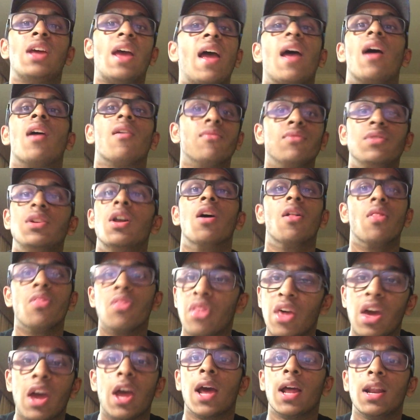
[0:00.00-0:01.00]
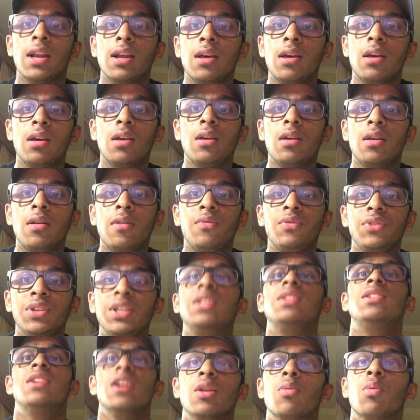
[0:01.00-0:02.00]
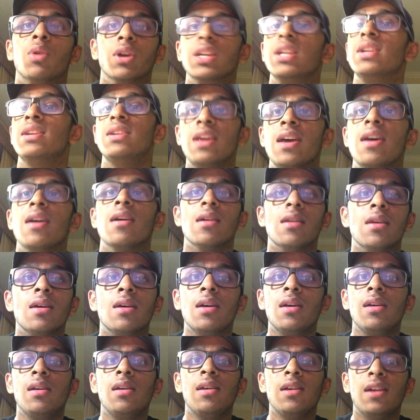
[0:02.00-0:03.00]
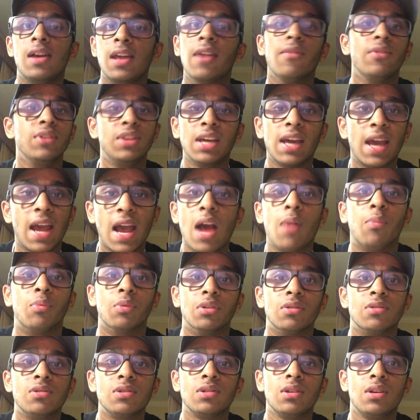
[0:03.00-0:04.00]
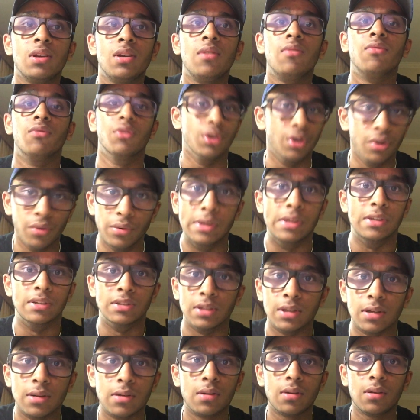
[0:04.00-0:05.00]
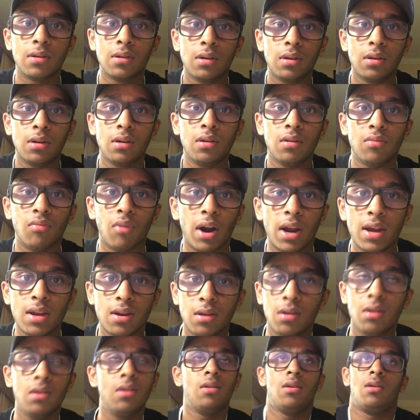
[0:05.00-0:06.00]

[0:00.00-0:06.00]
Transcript: have done that. He did what he did, and everything happens for a reason, right?